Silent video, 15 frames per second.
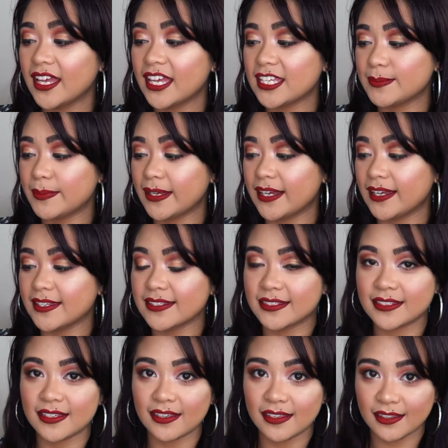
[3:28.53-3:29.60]
is
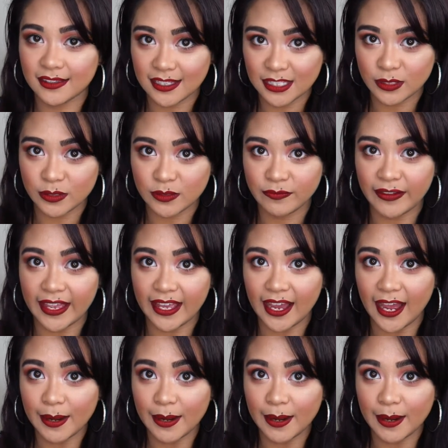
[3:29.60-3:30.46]
because this is fake.